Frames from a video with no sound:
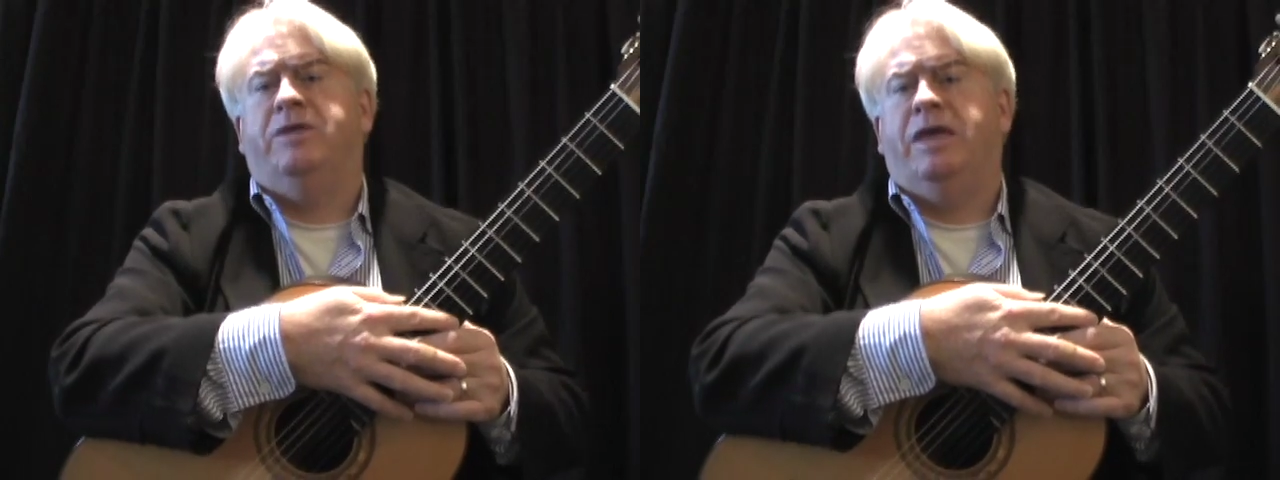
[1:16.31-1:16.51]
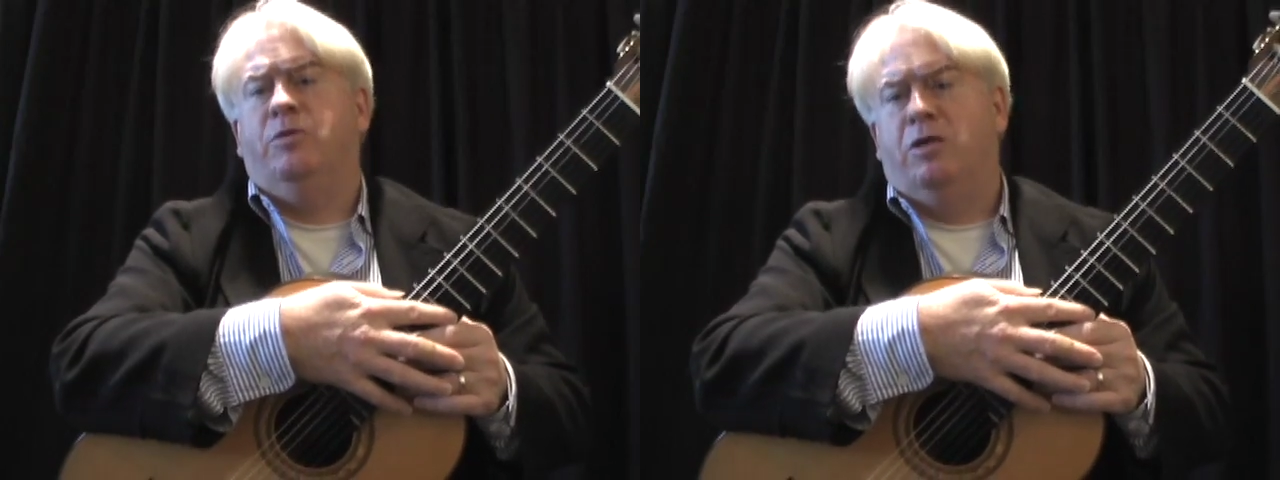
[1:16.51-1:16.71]

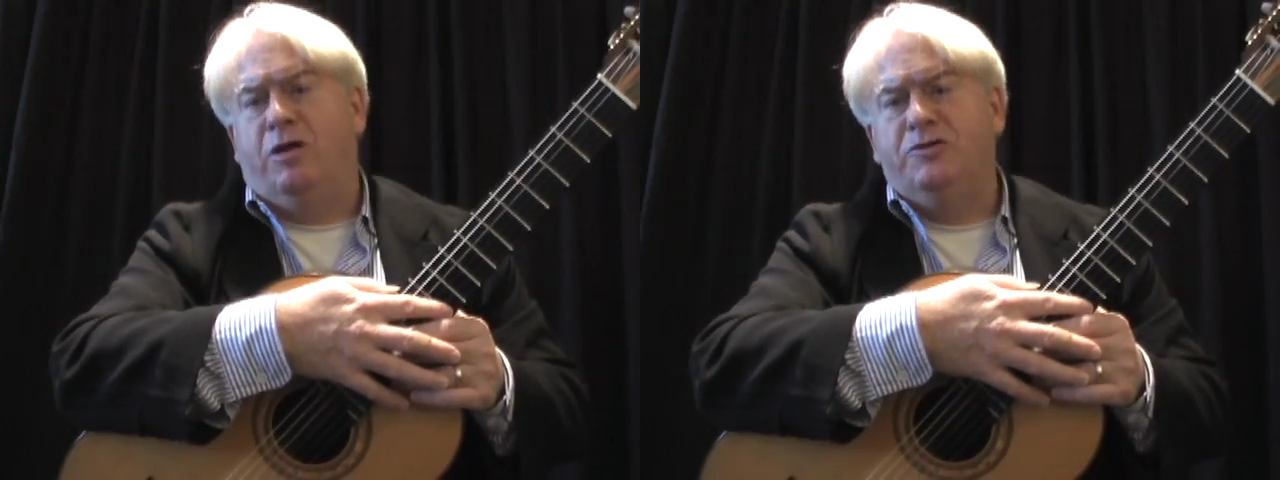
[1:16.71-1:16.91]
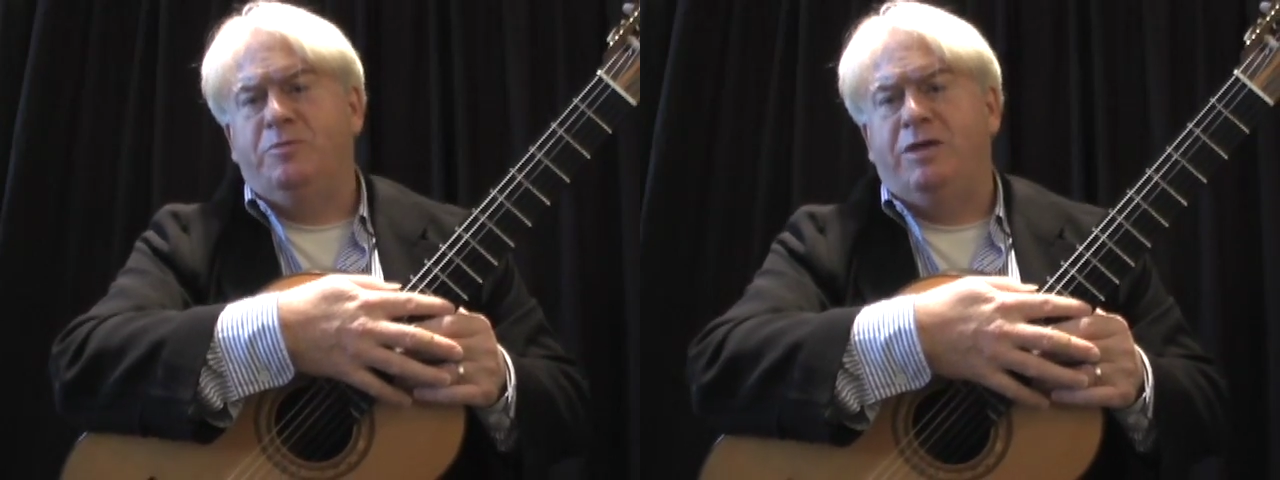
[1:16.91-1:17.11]
It will
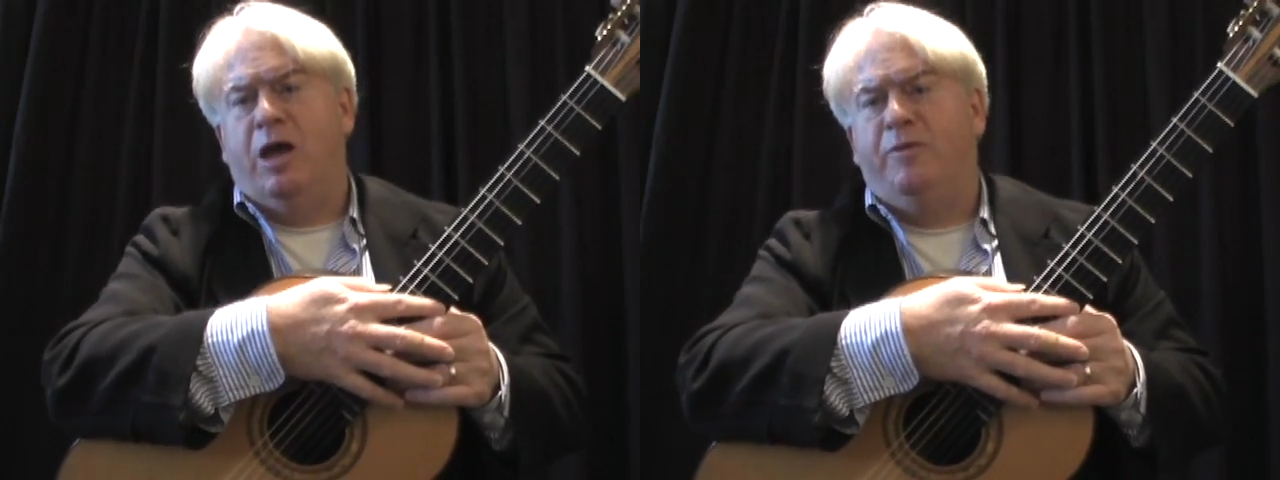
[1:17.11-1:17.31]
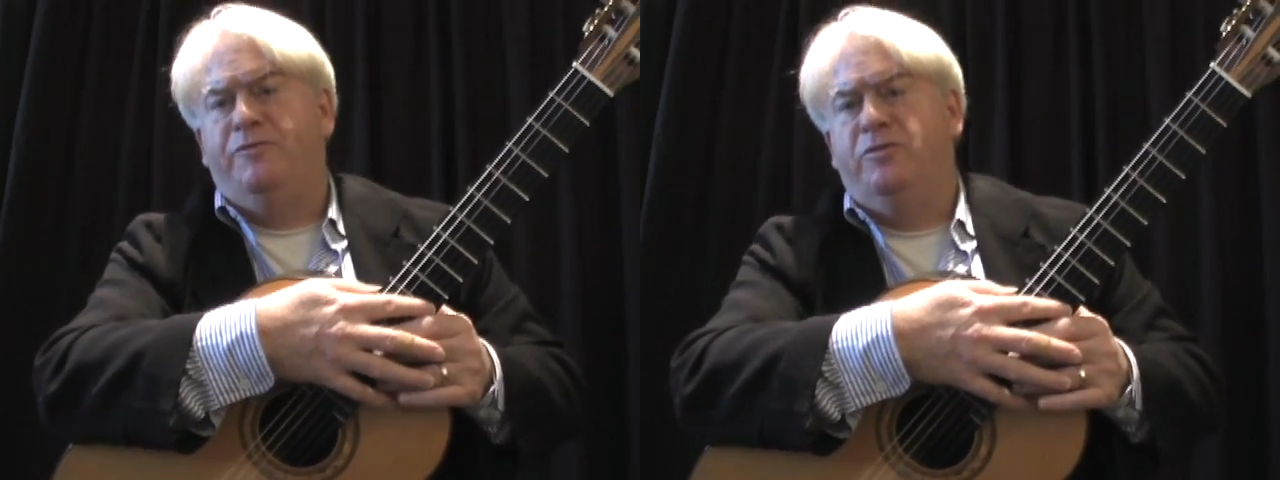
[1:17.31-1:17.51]
also be
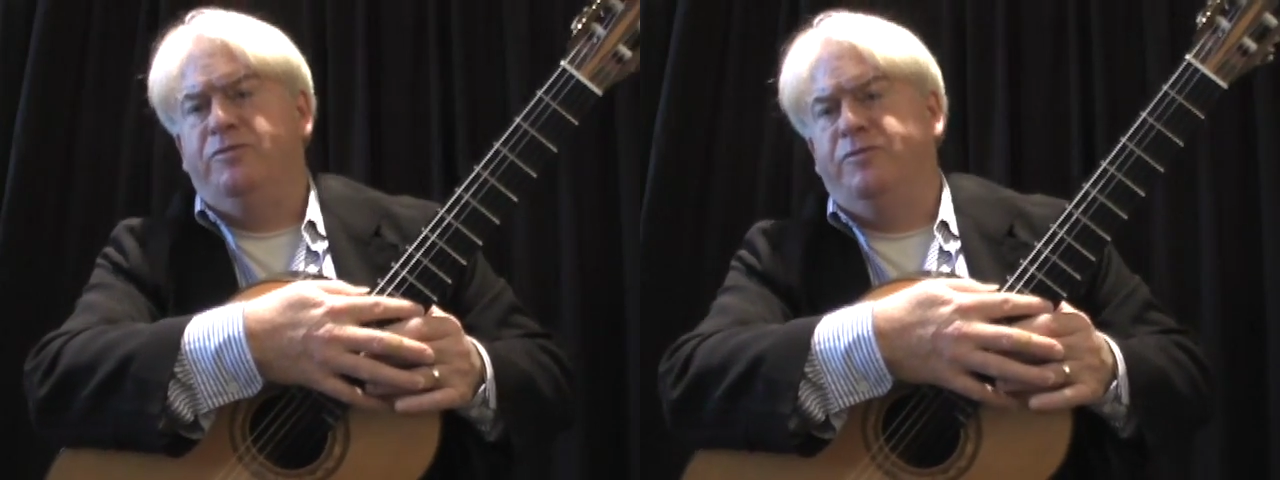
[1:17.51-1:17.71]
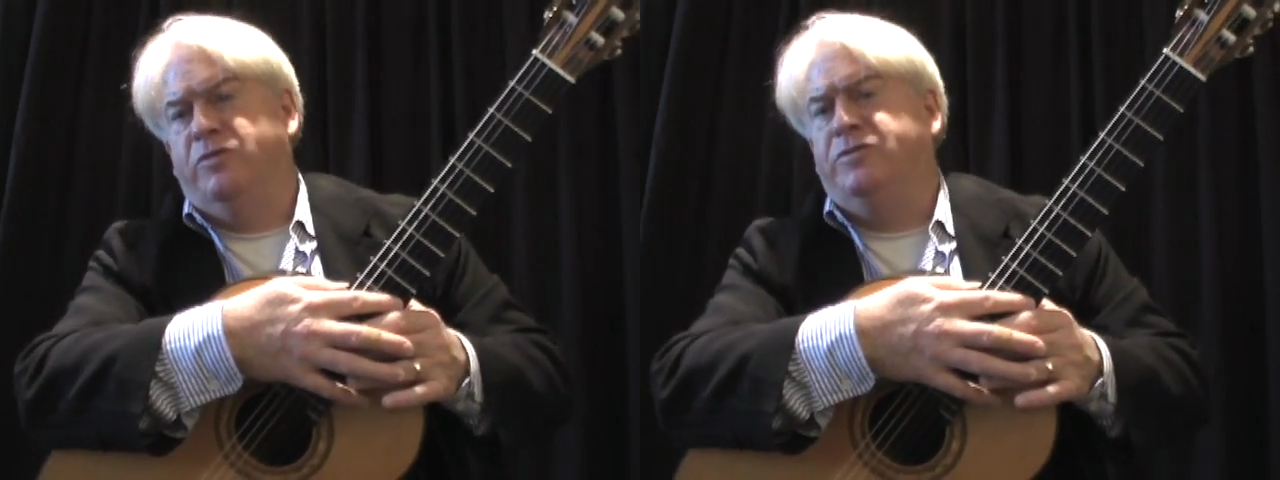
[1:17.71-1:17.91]

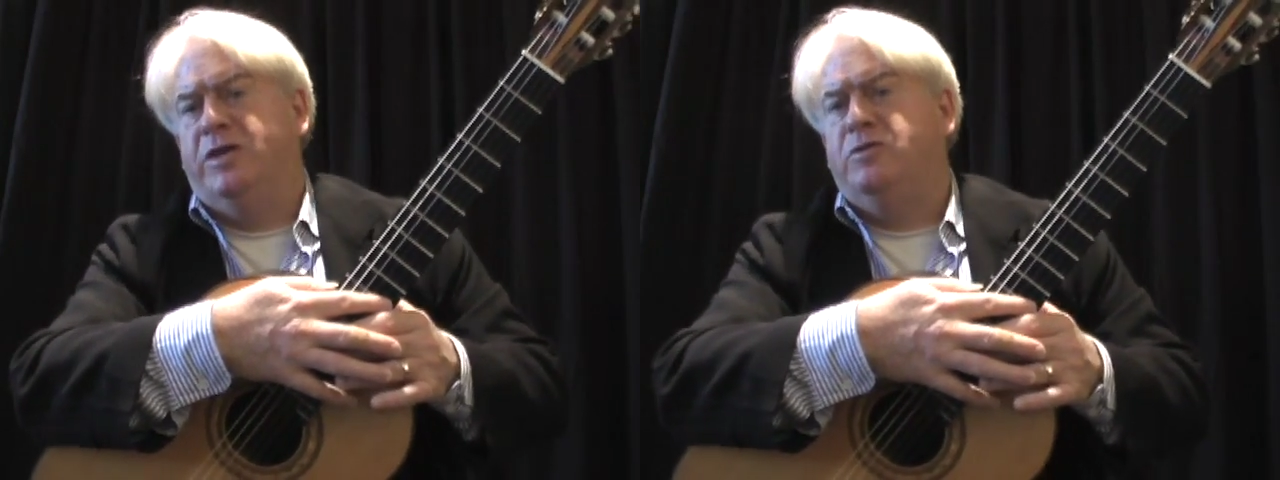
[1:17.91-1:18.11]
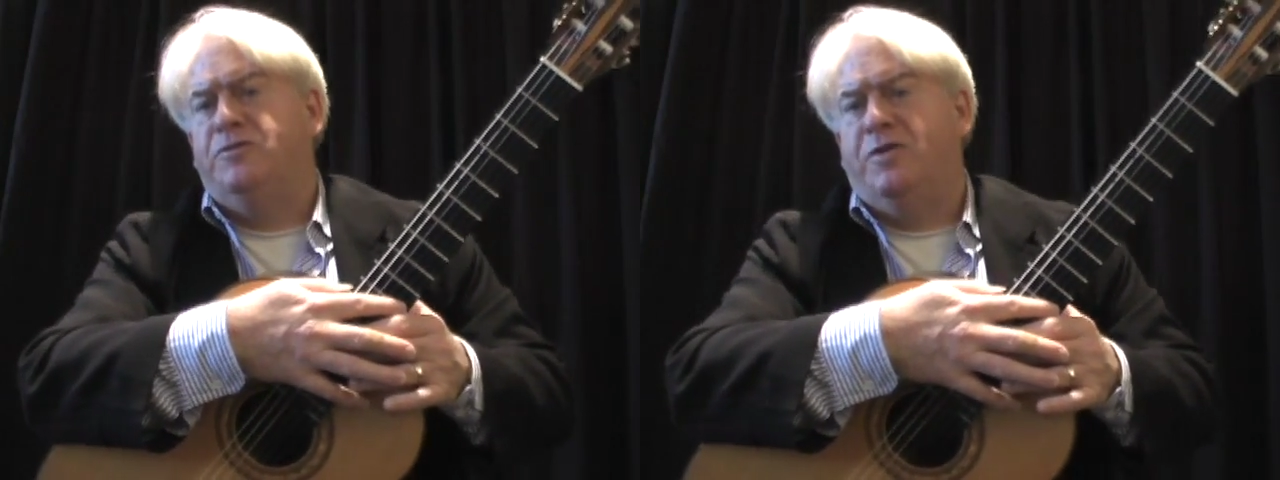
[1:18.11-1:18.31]
helpful for
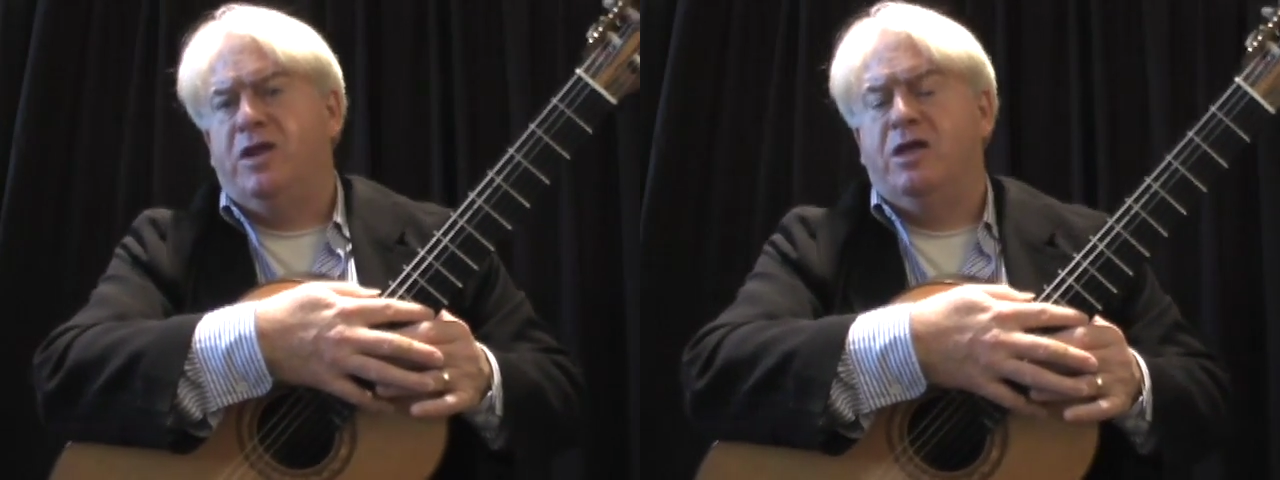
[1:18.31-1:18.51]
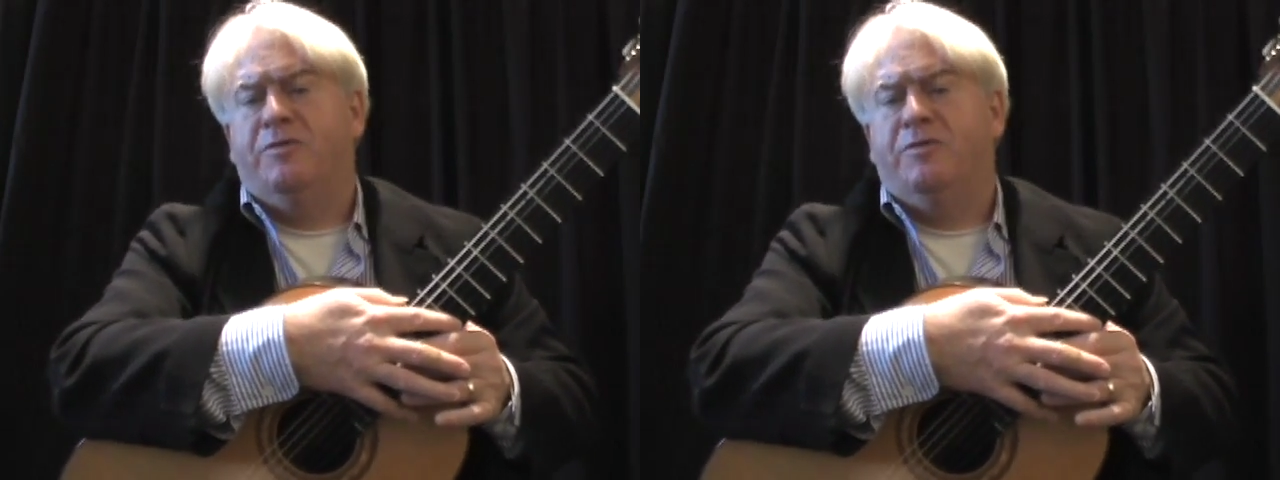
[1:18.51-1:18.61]
continued study